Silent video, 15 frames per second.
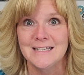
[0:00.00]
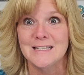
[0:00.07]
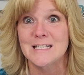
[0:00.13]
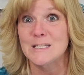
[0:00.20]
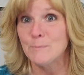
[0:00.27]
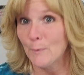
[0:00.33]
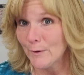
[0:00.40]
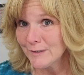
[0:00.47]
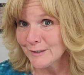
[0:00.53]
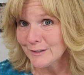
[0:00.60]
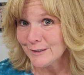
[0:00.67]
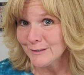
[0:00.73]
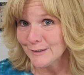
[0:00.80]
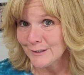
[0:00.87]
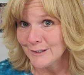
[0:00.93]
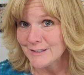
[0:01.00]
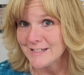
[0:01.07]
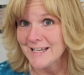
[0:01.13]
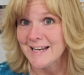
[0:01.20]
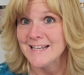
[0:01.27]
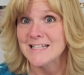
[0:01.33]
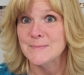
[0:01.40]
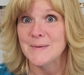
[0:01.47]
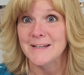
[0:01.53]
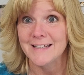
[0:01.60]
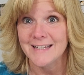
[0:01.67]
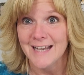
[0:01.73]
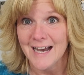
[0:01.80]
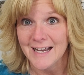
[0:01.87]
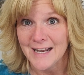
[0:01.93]
Spoiler alert, it has
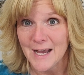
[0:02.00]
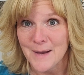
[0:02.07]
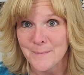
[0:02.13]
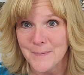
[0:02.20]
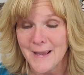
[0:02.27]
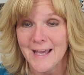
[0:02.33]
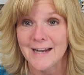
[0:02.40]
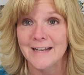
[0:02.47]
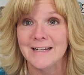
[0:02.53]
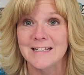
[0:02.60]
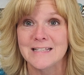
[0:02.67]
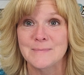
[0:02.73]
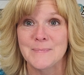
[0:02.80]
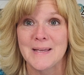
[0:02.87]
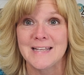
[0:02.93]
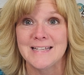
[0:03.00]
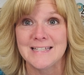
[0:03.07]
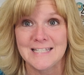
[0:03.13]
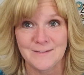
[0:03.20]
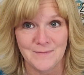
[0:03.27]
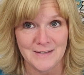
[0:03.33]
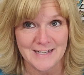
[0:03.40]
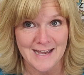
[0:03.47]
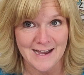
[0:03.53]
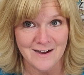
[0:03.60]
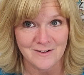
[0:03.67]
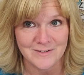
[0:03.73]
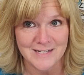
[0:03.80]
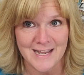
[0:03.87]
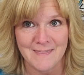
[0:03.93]
been cut up and it has been divvied
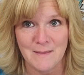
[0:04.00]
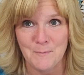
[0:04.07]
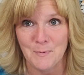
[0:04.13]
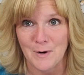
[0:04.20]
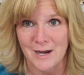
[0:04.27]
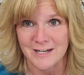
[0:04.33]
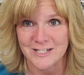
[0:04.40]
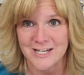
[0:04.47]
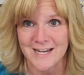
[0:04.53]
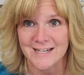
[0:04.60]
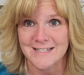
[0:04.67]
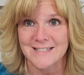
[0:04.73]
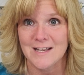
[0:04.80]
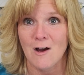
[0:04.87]
out and the projects